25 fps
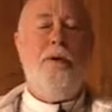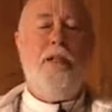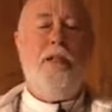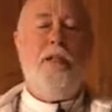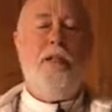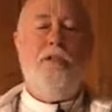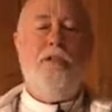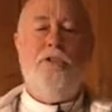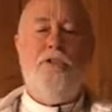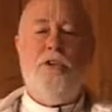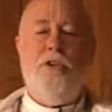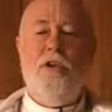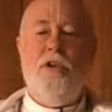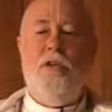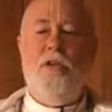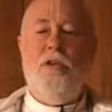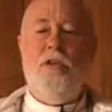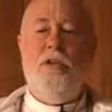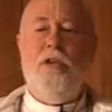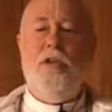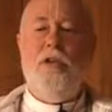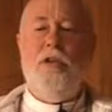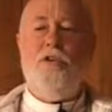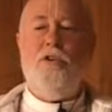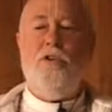But
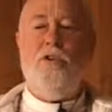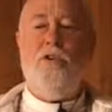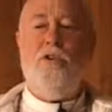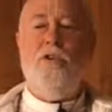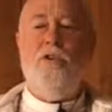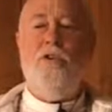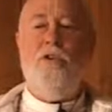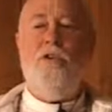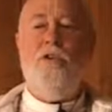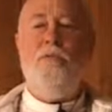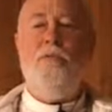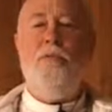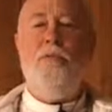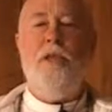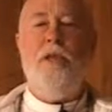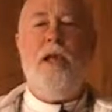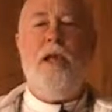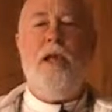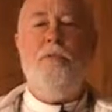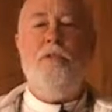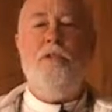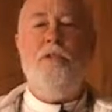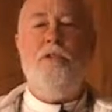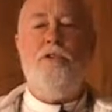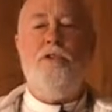still, it's good to be
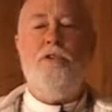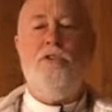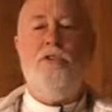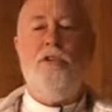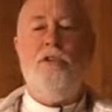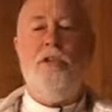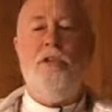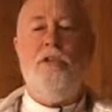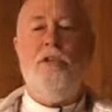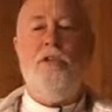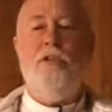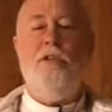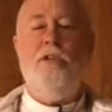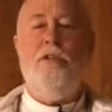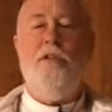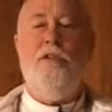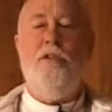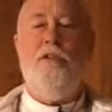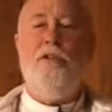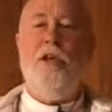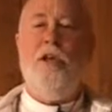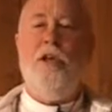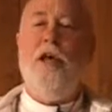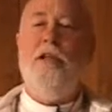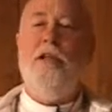able to see
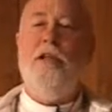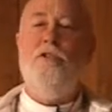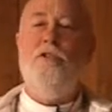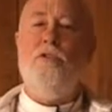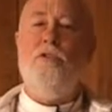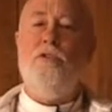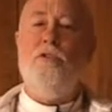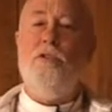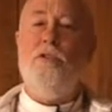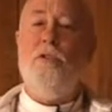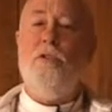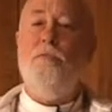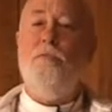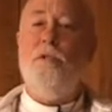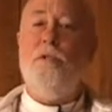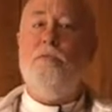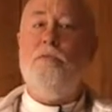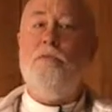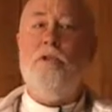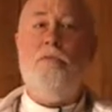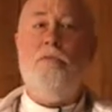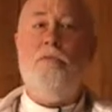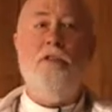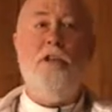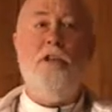the signs or
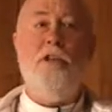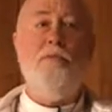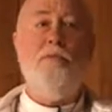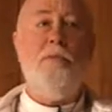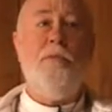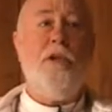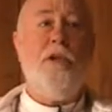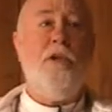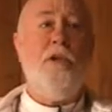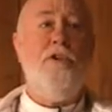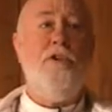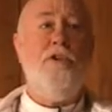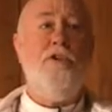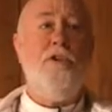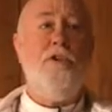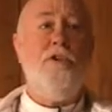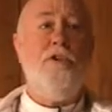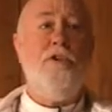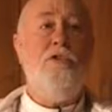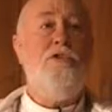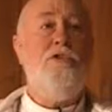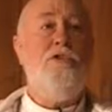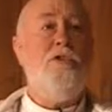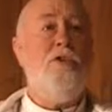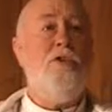symptoms of this, because
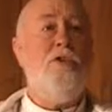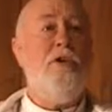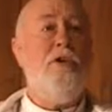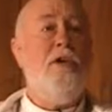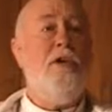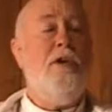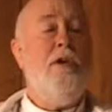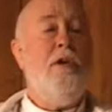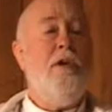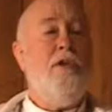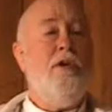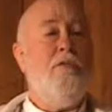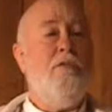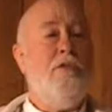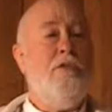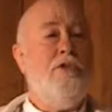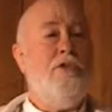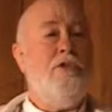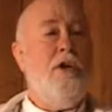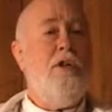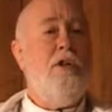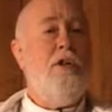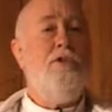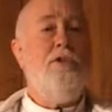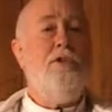it usually
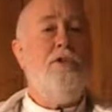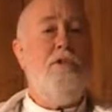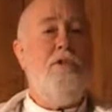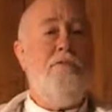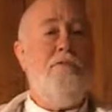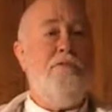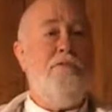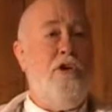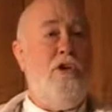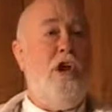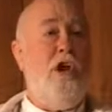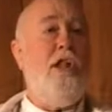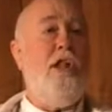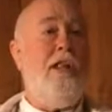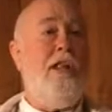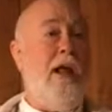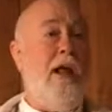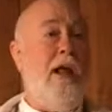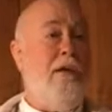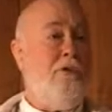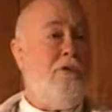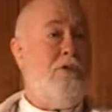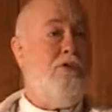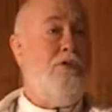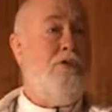results in fall
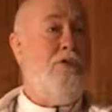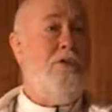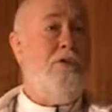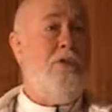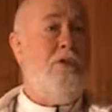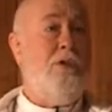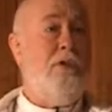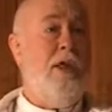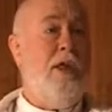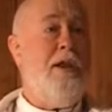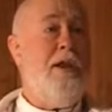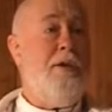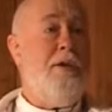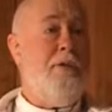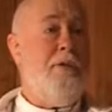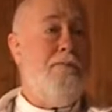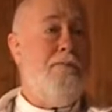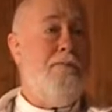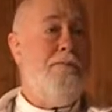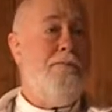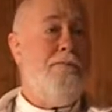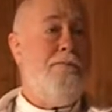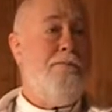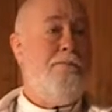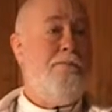down sooner or later.
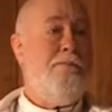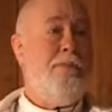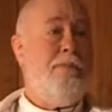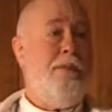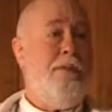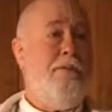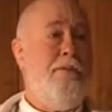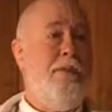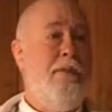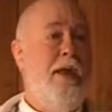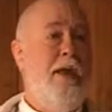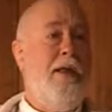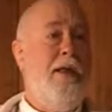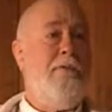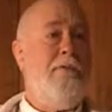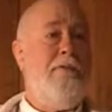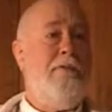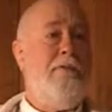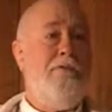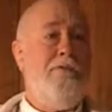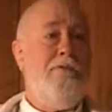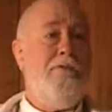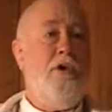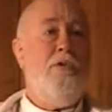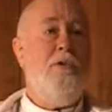
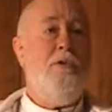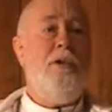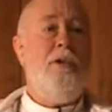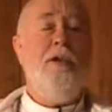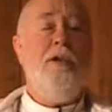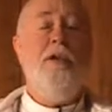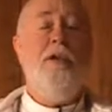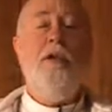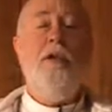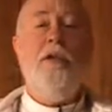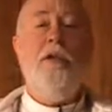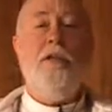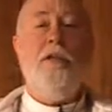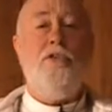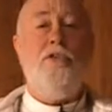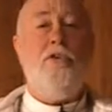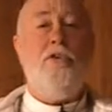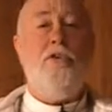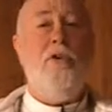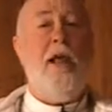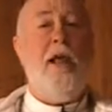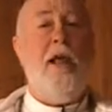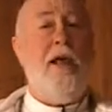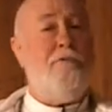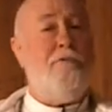That devotee is
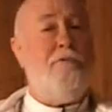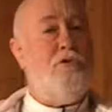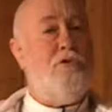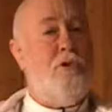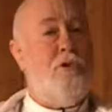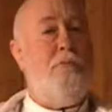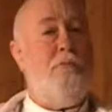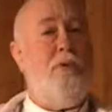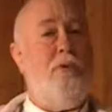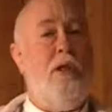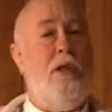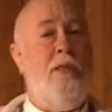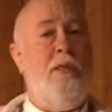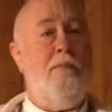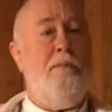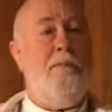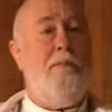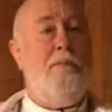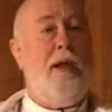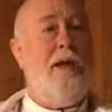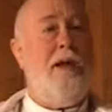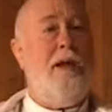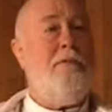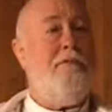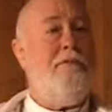going to have trouble on
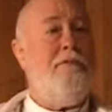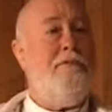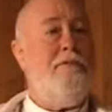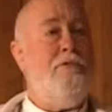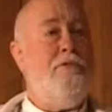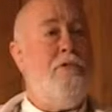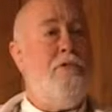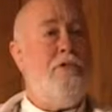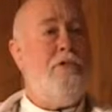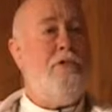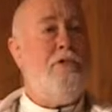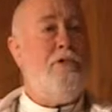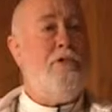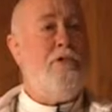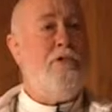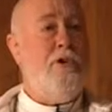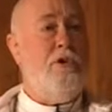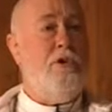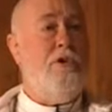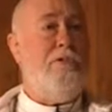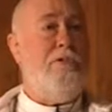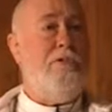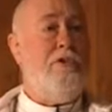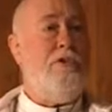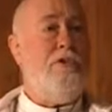the path of devotional
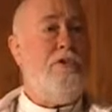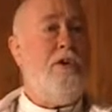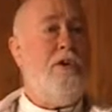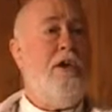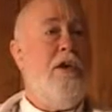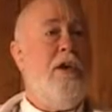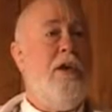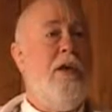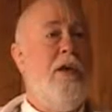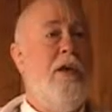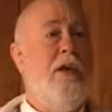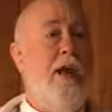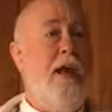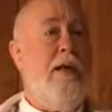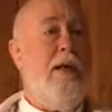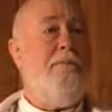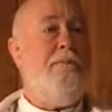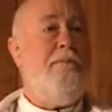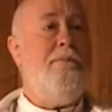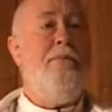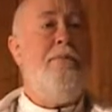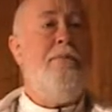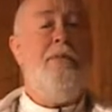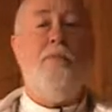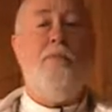service,
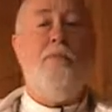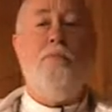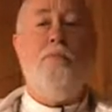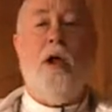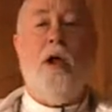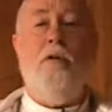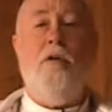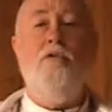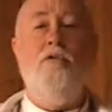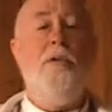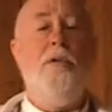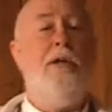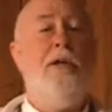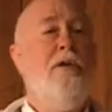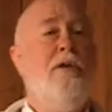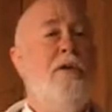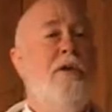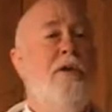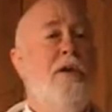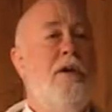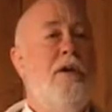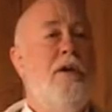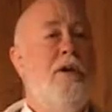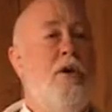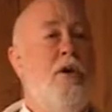and they're
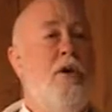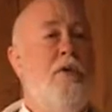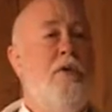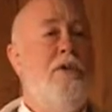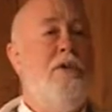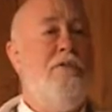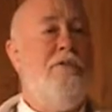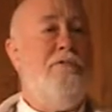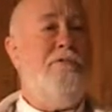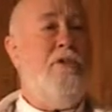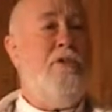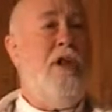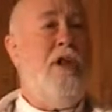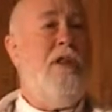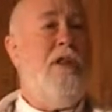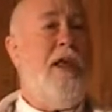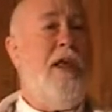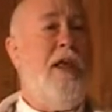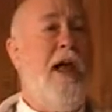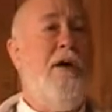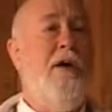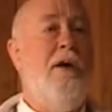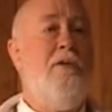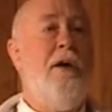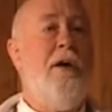probably going to fall
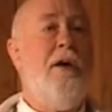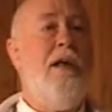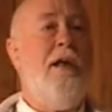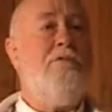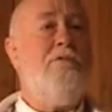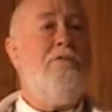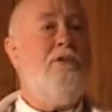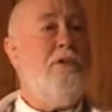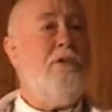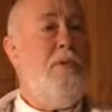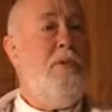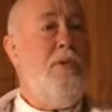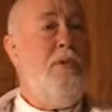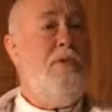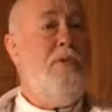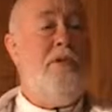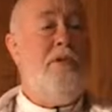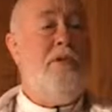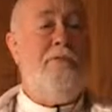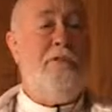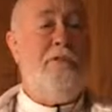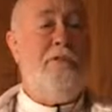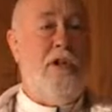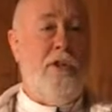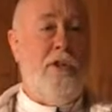down or have some other
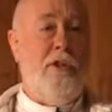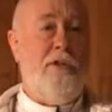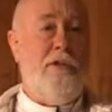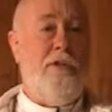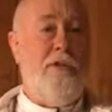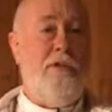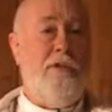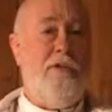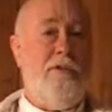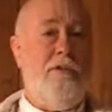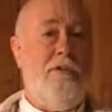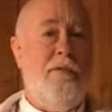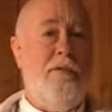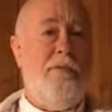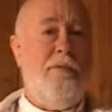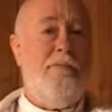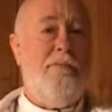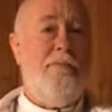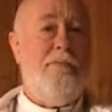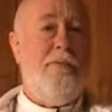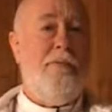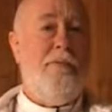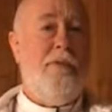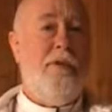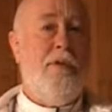difficulties.
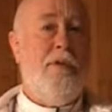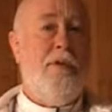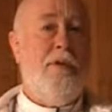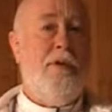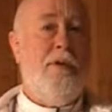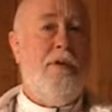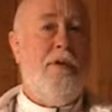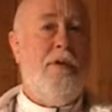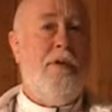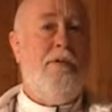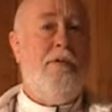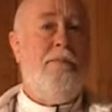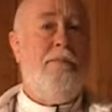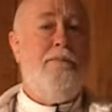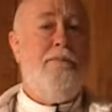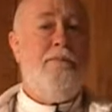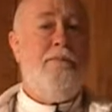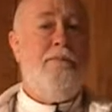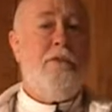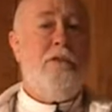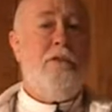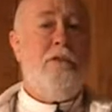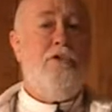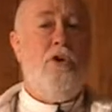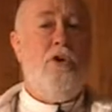
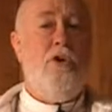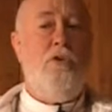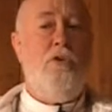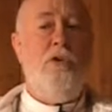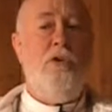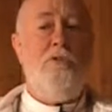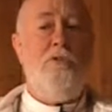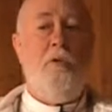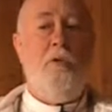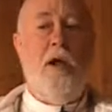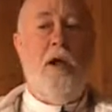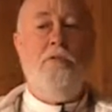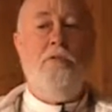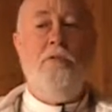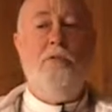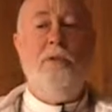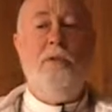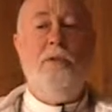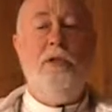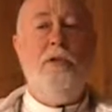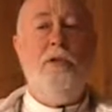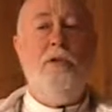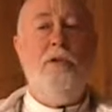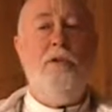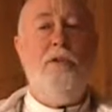So it's
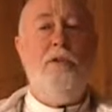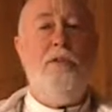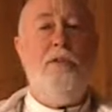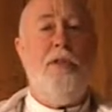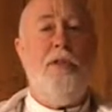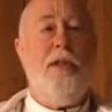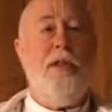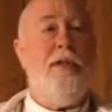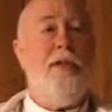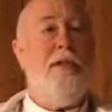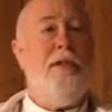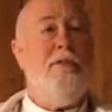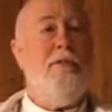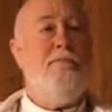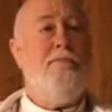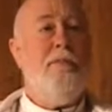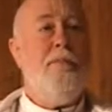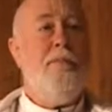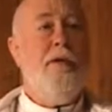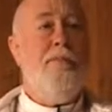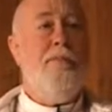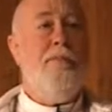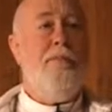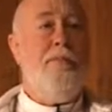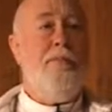probably a good thing
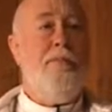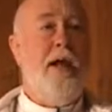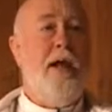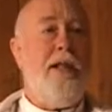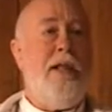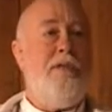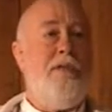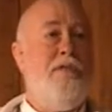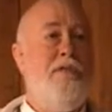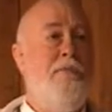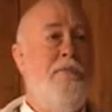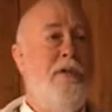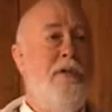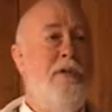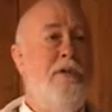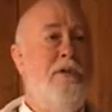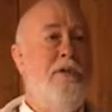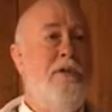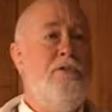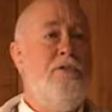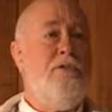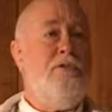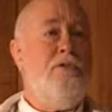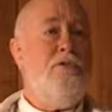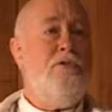not to be
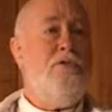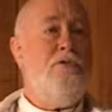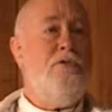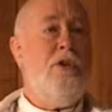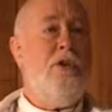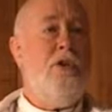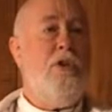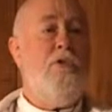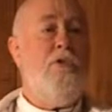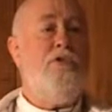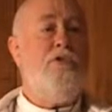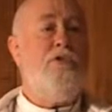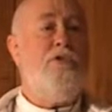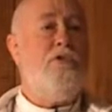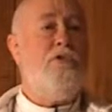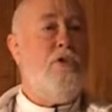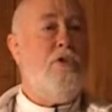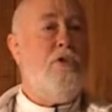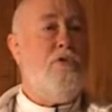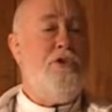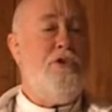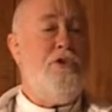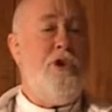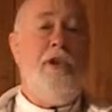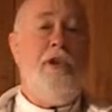in too close
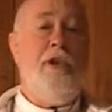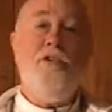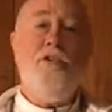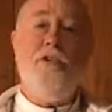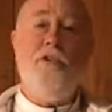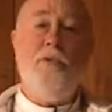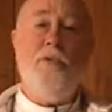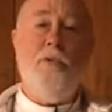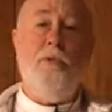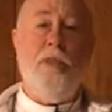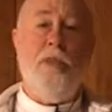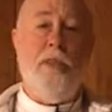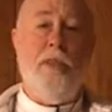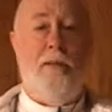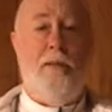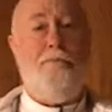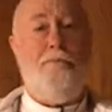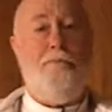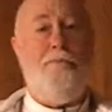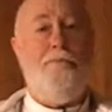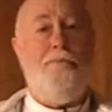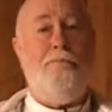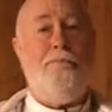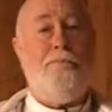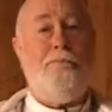association with
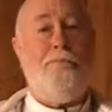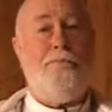them.